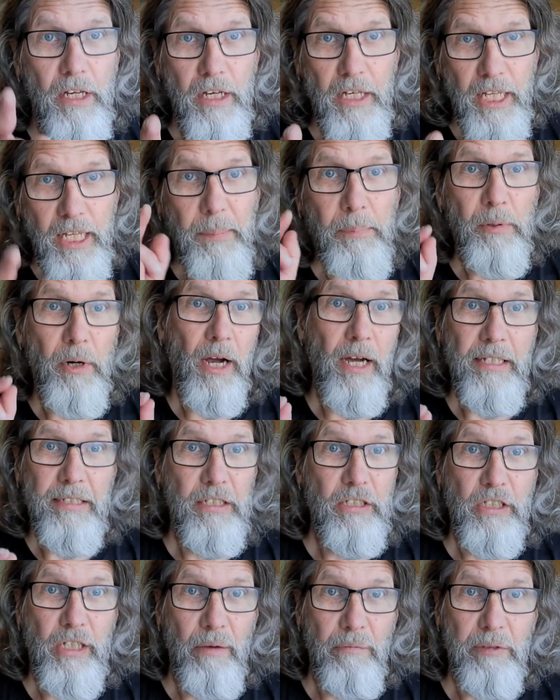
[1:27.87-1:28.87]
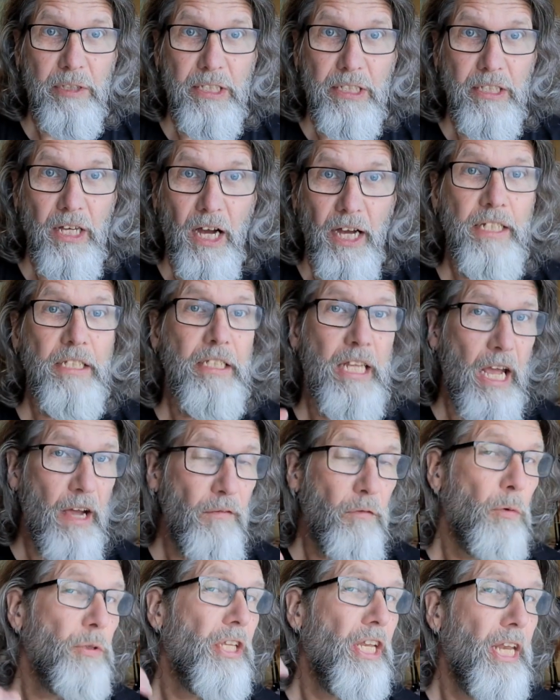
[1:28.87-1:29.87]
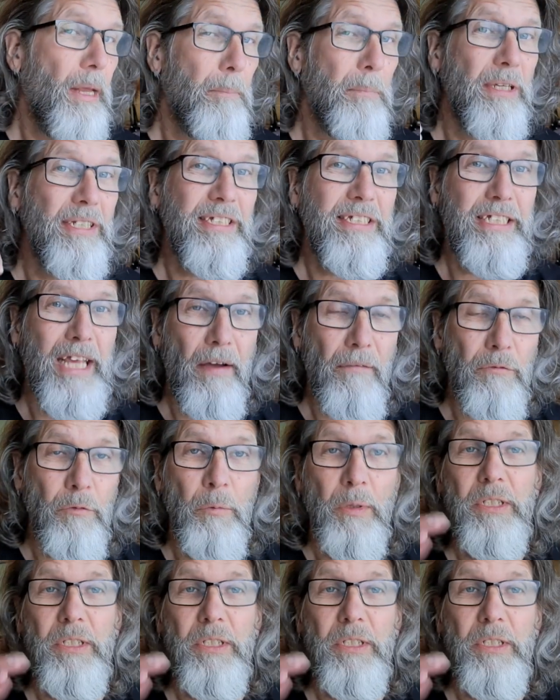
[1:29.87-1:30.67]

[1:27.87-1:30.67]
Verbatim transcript: Libra is the seventh sign. Therefore, the number seven,